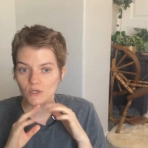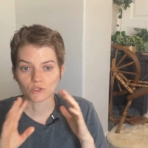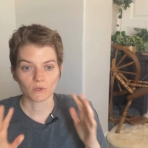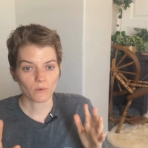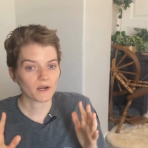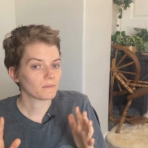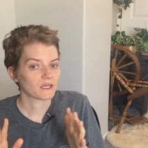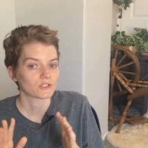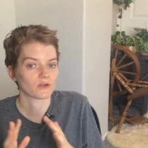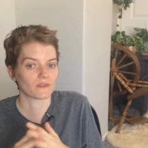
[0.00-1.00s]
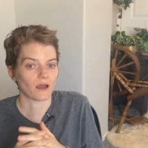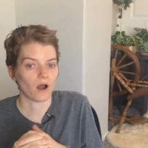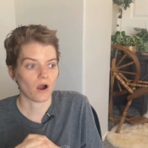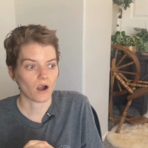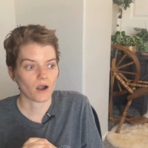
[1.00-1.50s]
So we want to make sure that
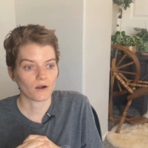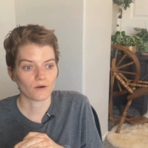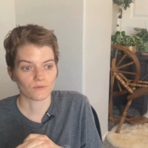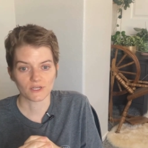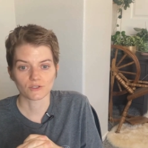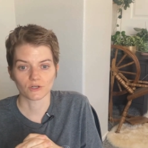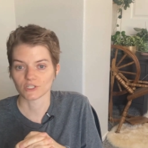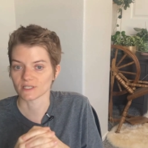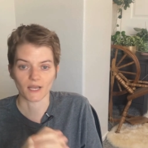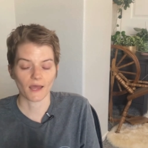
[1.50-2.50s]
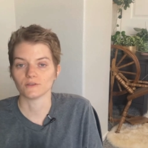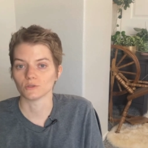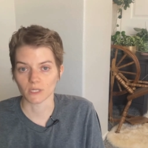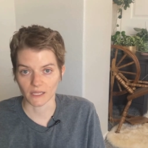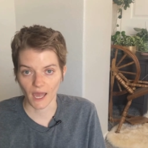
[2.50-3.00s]
our research is not
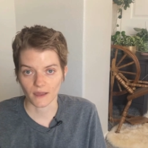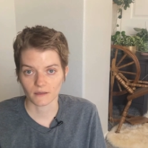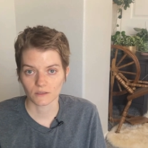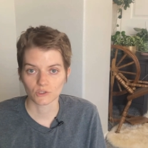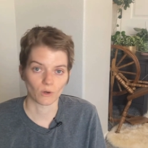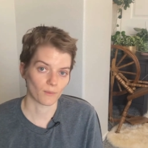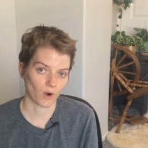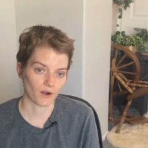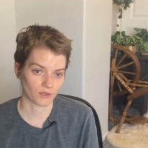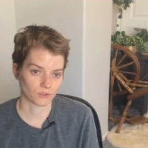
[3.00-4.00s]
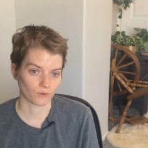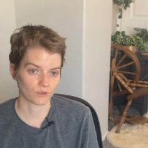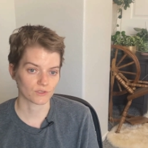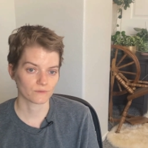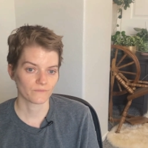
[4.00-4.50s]
doing that to our product
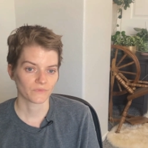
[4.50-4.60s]
owners.